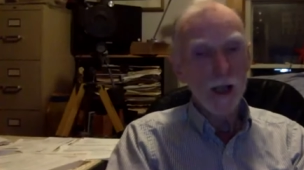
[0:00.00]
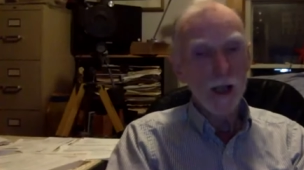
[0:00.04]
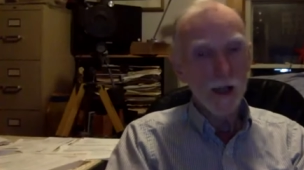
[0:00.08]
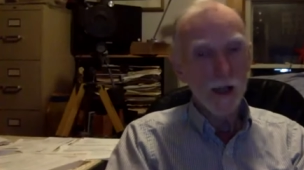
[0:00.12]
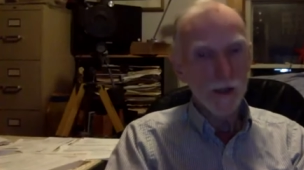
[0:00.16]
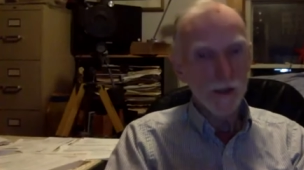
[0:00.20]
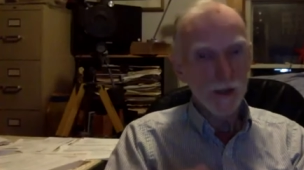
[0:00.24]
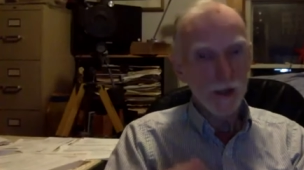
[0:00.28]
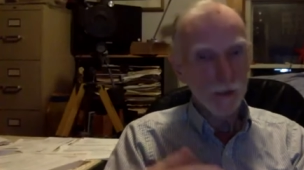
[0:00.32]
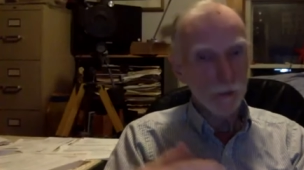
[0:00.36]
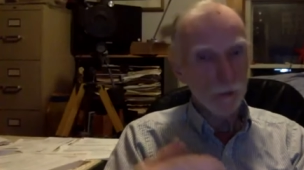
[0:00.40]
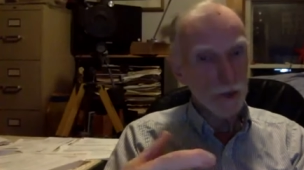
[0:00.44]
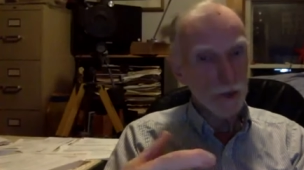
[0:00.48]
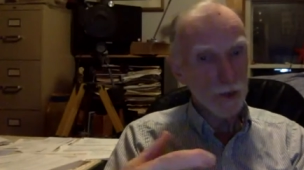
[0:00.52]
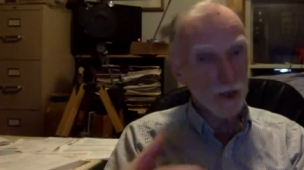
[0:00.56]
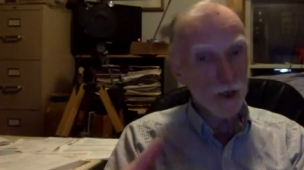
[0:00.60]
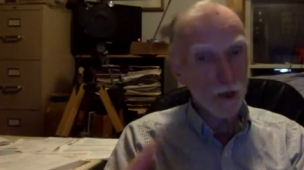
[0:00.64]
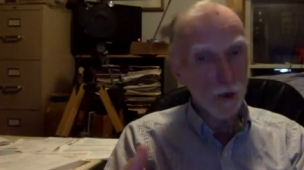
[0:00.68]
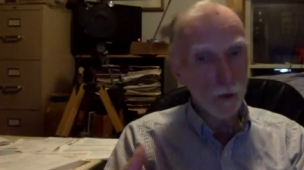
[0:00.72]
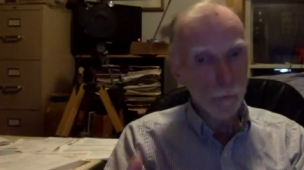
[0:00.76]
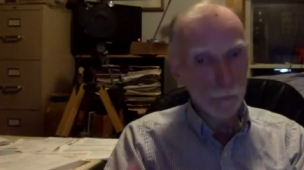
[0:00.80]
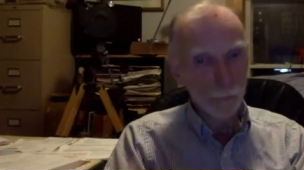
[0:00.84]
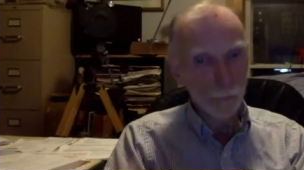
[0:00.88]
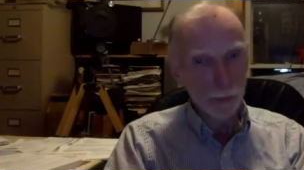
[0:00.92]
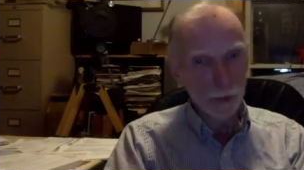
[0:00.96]
and that was
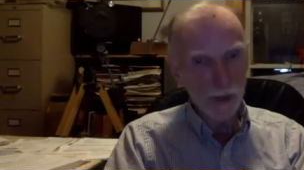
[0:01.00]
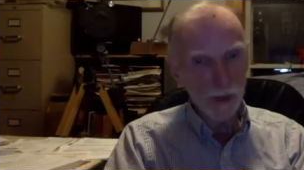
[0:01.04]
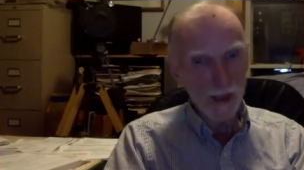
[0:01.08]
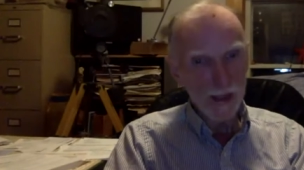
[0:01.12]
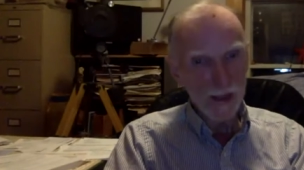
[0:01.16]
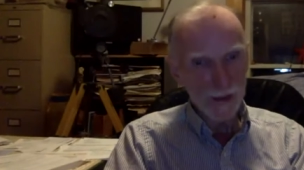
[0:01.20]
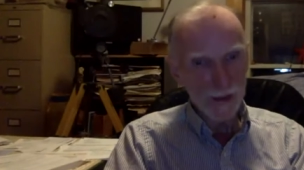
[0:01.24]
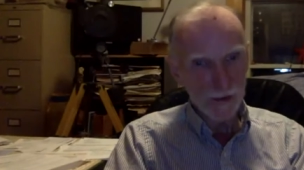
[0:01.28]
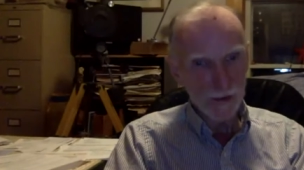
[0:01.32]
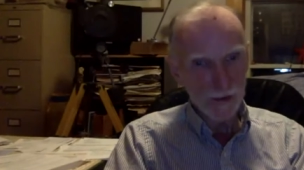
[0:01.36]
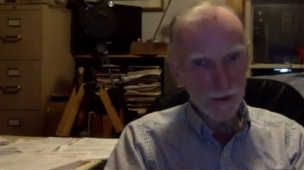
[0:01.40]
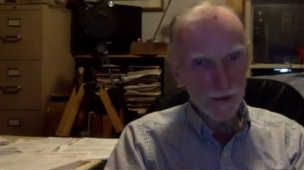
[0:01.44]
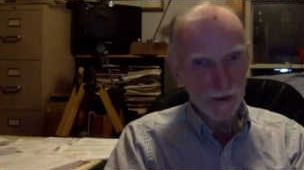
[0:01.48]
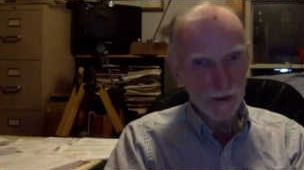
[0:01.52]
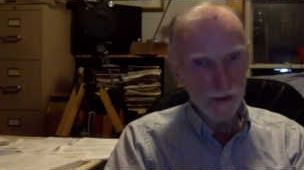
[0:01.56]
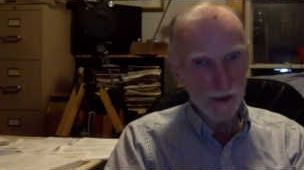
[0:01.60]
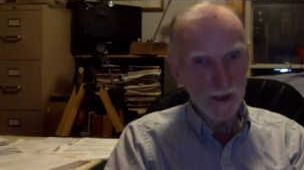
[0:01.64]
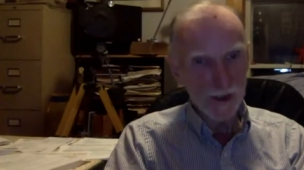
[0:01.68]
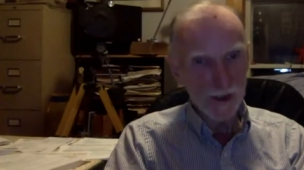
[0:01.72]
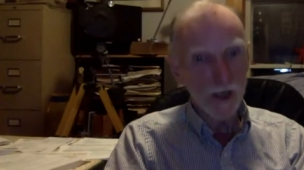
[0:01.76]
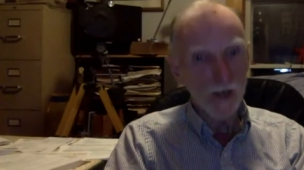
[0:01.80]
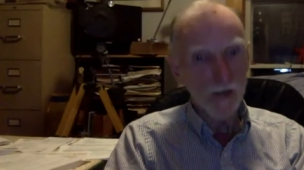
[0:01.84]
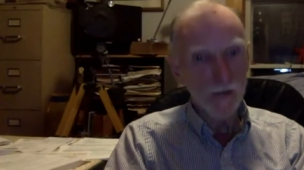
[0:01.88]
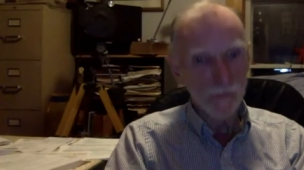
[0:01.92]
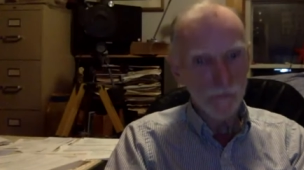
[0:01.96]
so
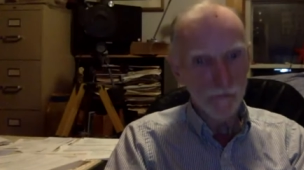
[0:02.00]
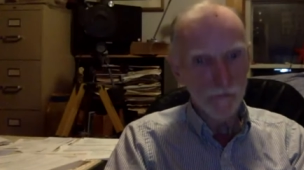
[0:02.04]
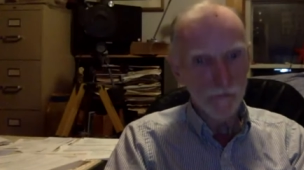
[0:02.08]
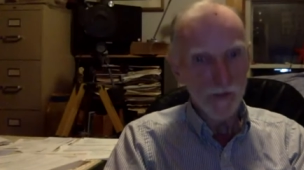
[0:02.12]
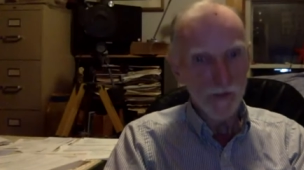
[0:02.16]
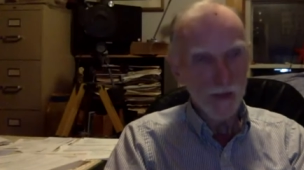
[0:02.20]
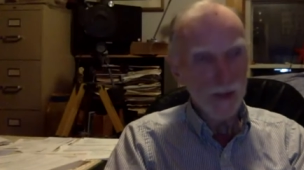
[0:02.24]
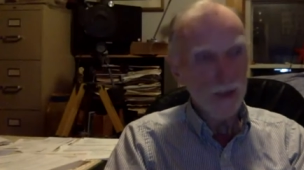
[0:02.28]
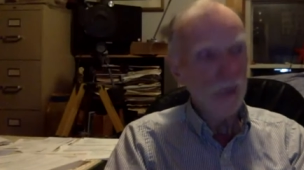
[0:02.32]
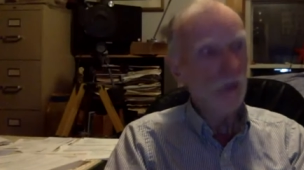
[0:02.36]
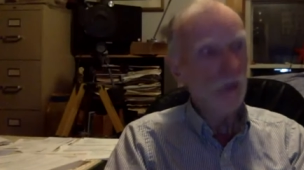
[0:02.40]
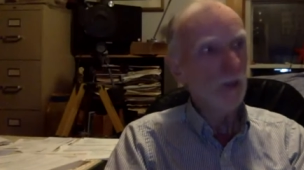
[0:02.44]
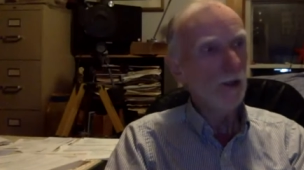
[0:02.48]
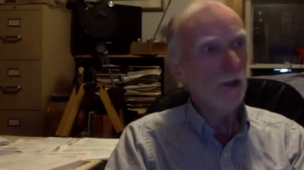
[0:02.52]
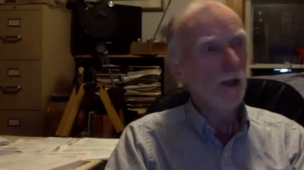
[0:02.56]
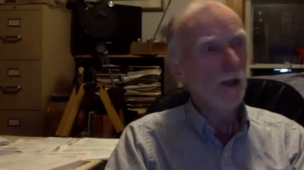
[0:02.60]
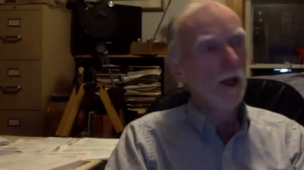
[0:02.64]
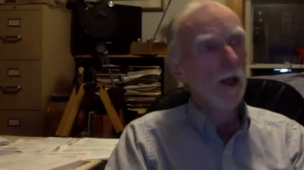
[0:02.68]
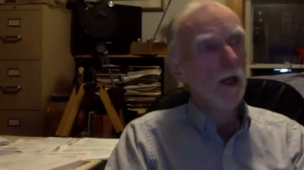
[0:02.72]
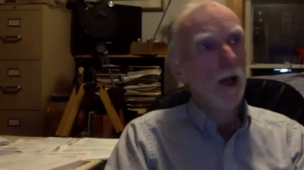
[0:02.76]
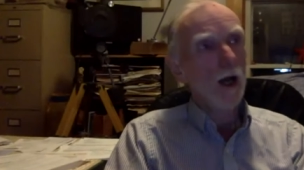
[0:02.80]
blatantly unfair,